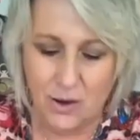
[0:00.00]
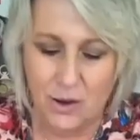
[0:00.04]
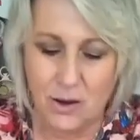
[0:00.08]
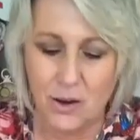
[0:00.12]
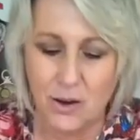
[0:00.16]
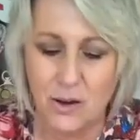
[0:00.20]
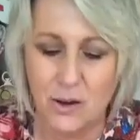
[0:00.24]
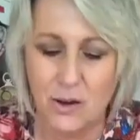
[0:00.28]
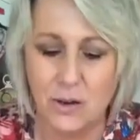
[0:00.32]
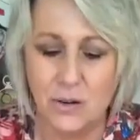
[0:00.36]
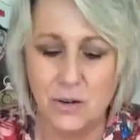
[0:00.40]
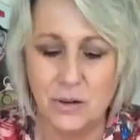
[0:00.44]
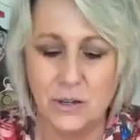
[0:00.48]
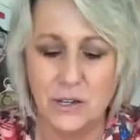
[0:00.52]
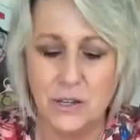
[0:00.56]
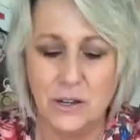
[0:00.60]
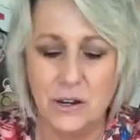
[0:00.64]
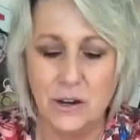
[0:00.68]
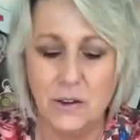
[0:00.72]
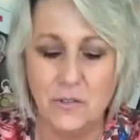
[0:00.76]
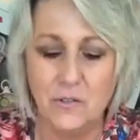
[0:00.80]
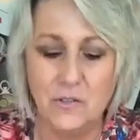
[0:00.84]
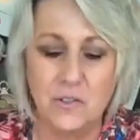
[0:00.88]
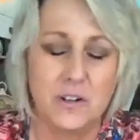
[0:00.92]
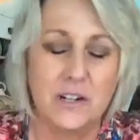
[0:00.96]
Oh,
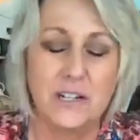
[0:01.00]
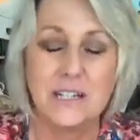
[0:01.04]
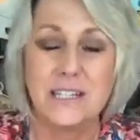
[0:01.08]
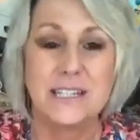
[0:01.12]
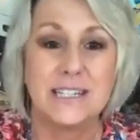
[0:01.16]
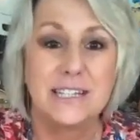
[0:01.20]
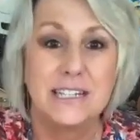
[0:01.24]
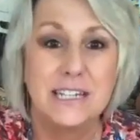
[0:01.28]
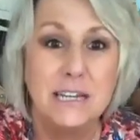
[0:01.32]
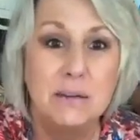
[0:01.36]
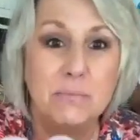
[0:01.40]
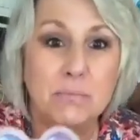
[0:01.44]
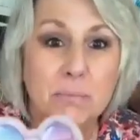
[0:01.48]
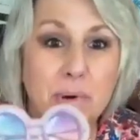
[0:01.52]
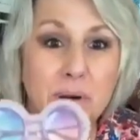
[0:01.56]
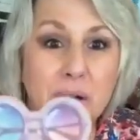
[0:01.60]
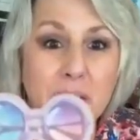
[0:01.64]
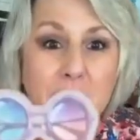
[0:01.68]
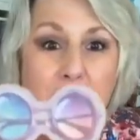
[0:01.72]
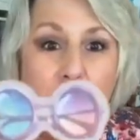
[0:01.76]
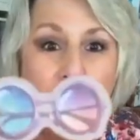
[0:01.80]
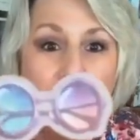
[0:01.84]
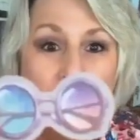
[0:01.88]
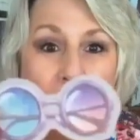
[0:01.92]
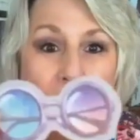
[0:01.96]
you know, for a
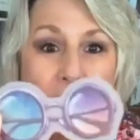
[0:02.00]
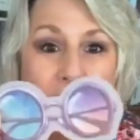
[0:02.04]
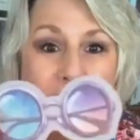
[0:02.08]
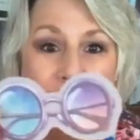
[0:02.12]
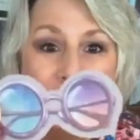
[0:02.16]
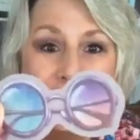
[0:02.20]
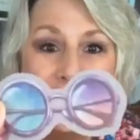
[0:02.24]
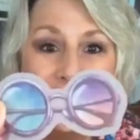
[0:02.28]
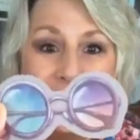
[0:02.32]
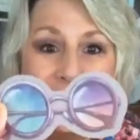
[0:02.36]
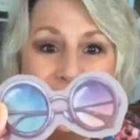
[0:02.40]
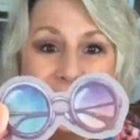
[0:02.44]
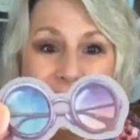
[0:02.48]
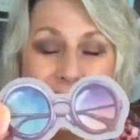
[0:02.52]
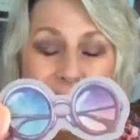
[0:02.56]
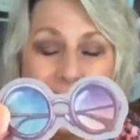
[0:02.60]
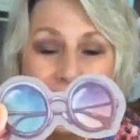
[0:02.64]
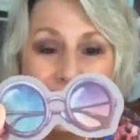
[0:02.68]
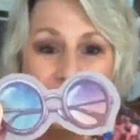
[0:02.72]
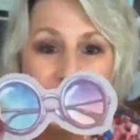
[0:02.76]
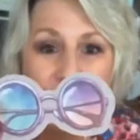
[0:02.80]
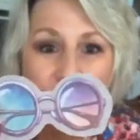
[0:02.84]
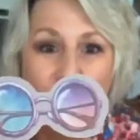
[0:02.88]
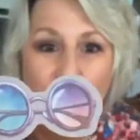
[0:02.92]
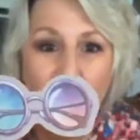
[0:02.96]
steampunk project,
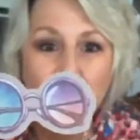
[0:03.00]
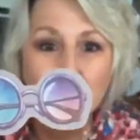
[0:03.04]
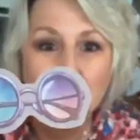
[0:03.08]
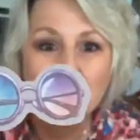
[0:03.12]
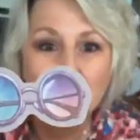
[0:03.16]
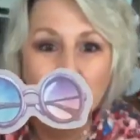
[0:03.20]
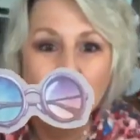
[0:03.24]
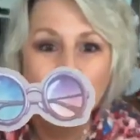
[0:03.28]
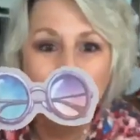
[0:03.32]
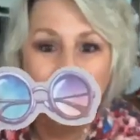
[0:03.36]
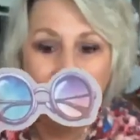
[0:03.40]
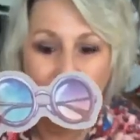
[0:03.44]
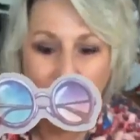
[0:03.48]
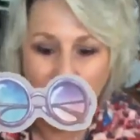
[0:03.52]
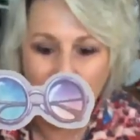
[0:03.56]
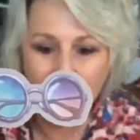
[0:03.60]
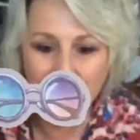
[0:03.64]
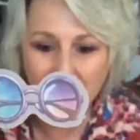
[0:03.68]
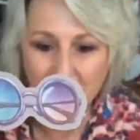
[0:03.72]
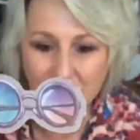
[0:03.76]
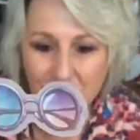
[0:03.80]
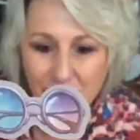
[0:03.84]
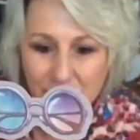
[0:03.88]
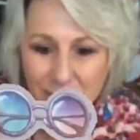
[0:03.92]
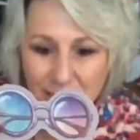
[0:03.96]
how cool are
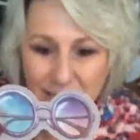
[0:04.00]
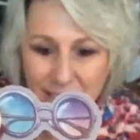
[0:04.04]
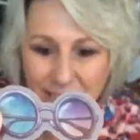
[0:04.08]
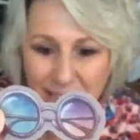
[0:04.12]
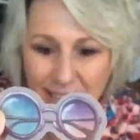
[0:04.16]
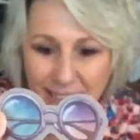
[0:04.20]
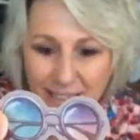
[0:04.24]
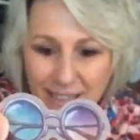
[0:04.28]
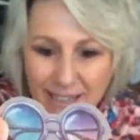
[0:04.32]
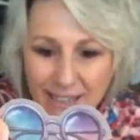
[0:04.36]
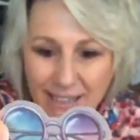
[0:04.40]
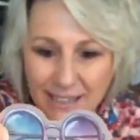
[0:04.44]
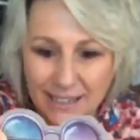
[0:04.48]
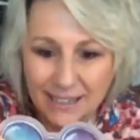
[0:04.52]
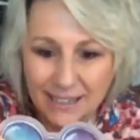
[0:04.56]
those?